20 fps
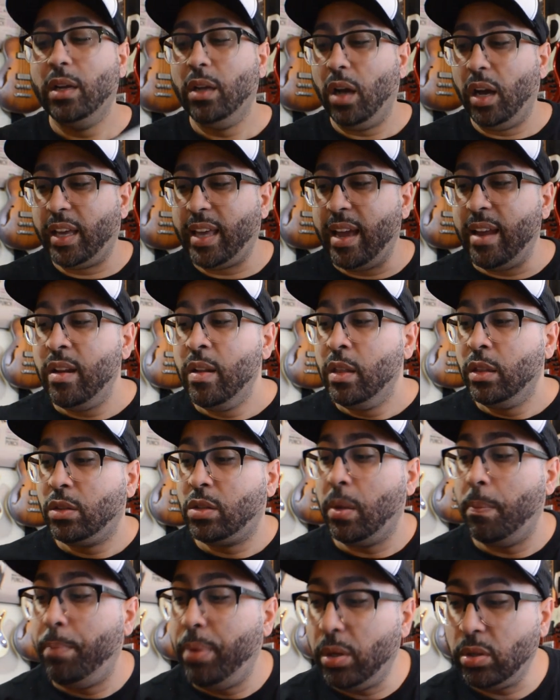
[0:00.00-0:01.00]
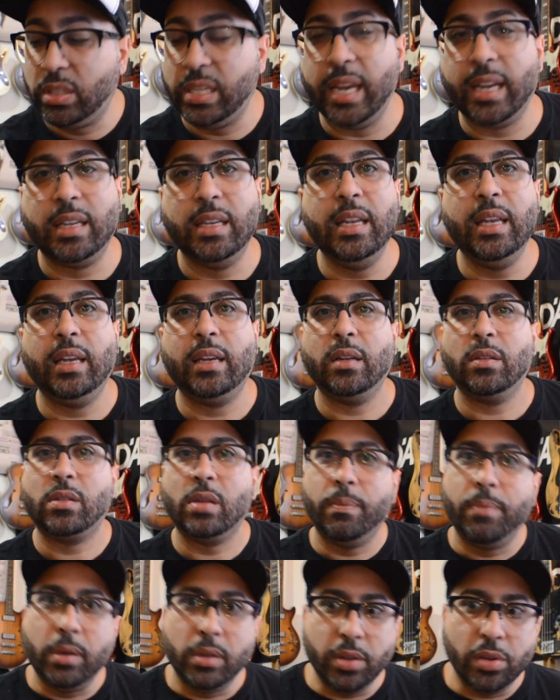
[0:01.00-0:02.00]
again, to build technique, to
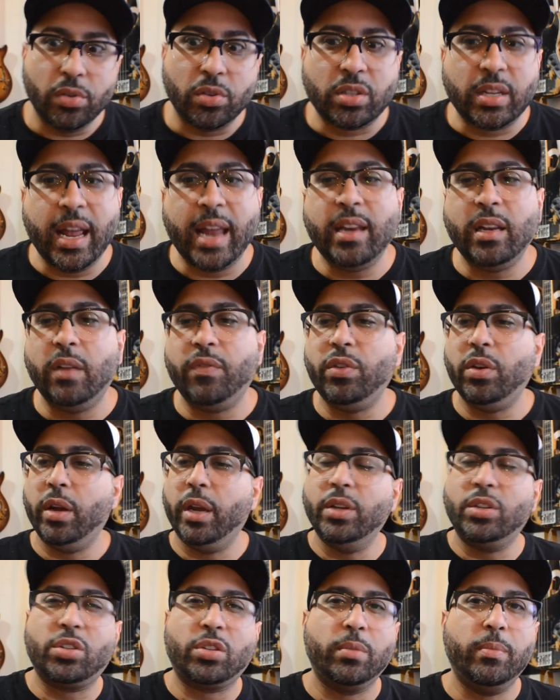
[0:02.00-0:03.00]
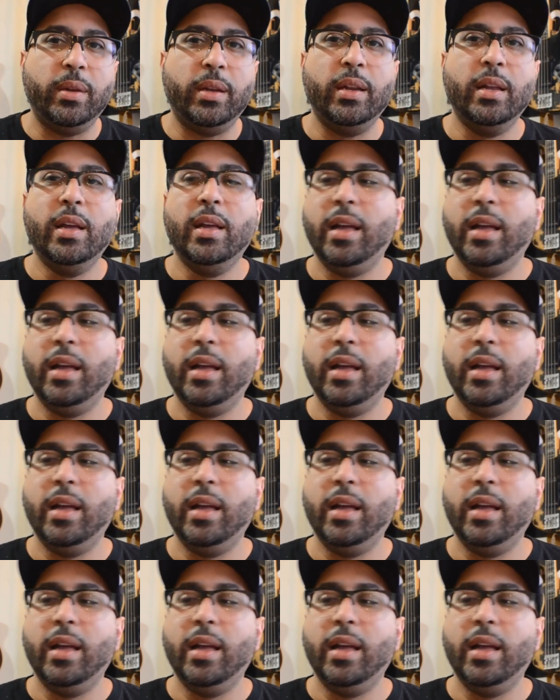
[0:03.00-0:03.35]
build understanding of your instrument.